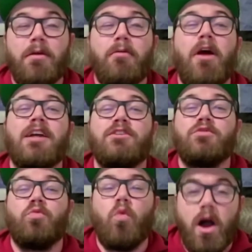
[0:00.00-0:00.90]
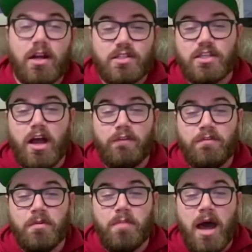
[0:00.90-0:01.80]
Rodgers walks it off in
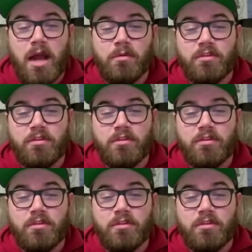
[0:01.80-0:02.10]
the bottom